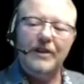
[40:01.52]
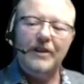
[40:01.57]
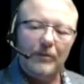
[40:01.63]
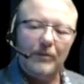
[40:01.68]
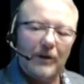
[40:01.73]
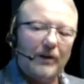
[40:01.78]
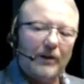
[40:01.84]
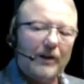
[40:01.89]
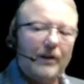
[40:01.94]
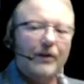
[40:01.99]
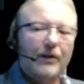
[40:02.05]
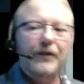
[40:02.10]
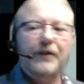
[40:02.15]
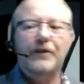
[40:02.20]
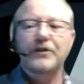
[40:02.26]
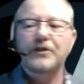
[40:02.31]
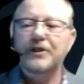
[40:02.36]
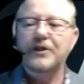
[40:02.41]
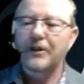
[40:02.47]
mental health,
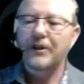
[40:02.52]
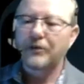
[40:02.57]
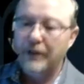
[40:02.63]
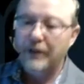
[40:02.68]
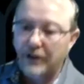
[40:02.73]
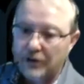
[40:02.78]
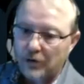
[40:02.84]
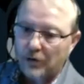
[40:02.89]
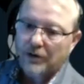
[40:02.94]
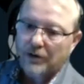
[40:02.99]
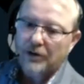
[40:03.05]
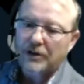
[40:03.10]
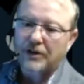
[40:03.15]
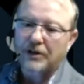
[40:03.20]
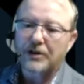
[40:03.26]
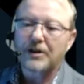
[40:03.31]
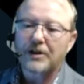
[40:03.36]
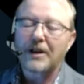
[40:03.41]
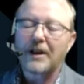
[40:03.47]
understand
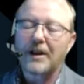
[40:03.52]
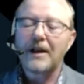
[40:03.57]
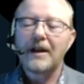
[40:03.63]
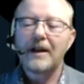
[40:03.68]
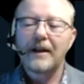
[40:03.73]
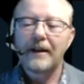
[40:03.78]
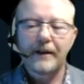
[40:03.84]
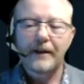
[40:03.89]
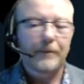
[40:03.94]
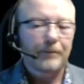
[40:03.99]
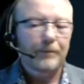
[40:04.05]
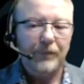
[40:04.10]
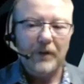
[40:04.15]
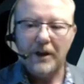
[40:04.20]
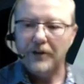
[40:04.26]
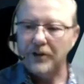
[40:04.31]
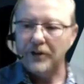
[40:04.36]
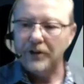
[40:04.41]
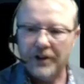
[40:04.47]
resources,
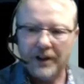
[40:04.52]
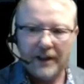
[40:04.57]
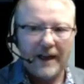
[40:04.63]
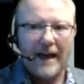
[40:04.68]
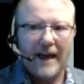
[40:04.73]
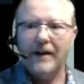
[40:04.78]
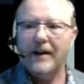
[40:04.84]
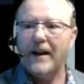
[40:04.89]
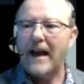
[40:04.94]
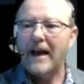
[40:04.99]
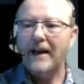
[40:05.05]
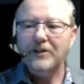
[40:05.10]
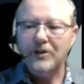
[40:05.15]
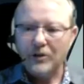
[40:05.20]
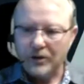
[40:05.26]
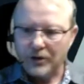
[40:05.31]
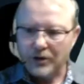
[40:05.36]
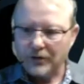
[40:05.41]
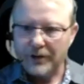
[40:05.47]
understand how to
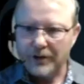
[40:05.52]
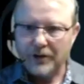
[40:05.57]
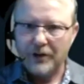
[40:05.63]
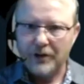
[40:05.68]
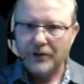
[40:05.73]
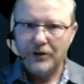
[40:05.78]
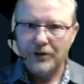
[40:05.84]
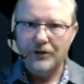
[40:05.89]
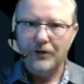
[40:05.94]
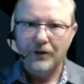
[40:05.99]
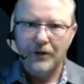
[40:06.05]
outsource resources for their